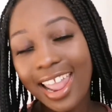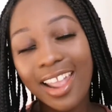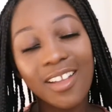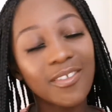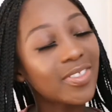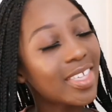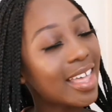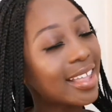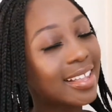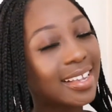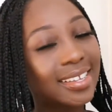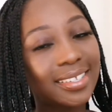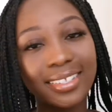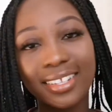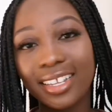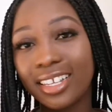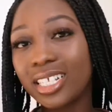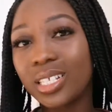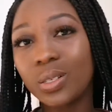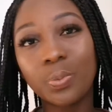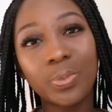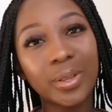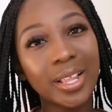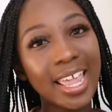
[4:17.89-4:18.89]
If that doesn't
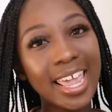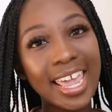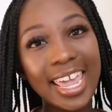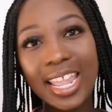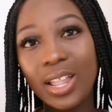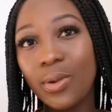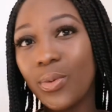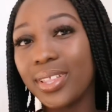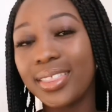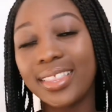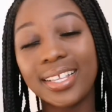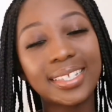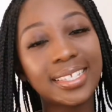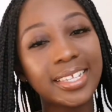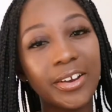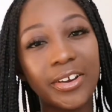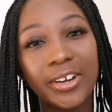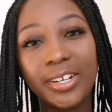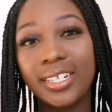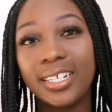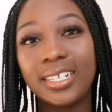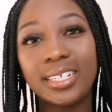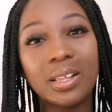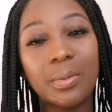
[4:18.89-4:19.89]
explain what the
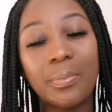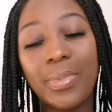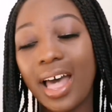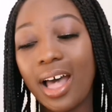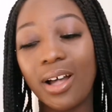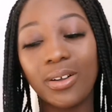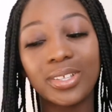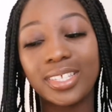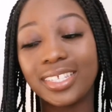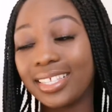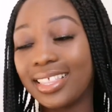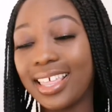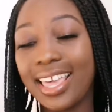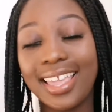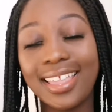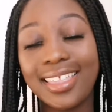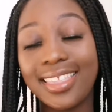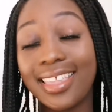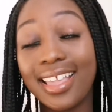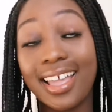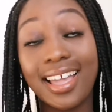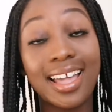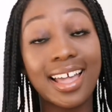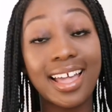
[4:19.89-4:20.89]
series is about,
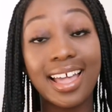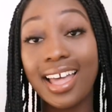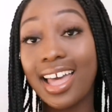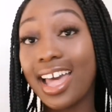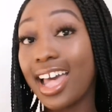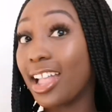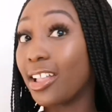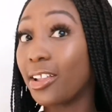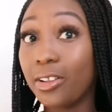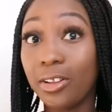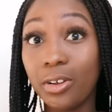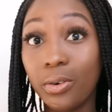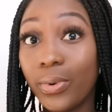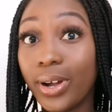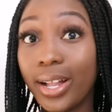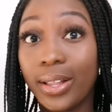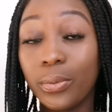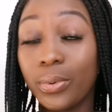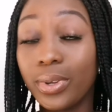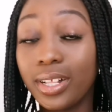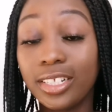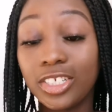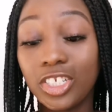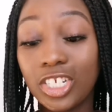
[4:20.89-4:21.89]
then I don't know
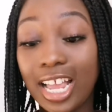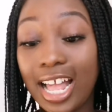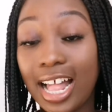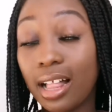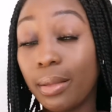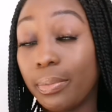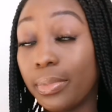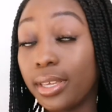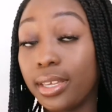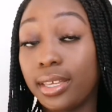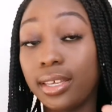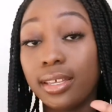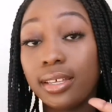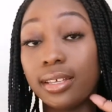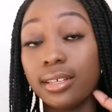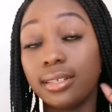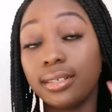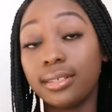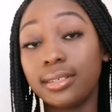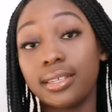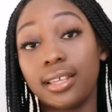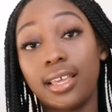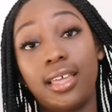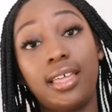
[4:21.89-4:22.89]
what will, child,
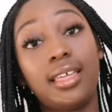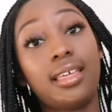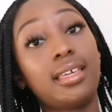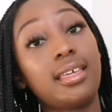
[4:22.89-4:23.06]
because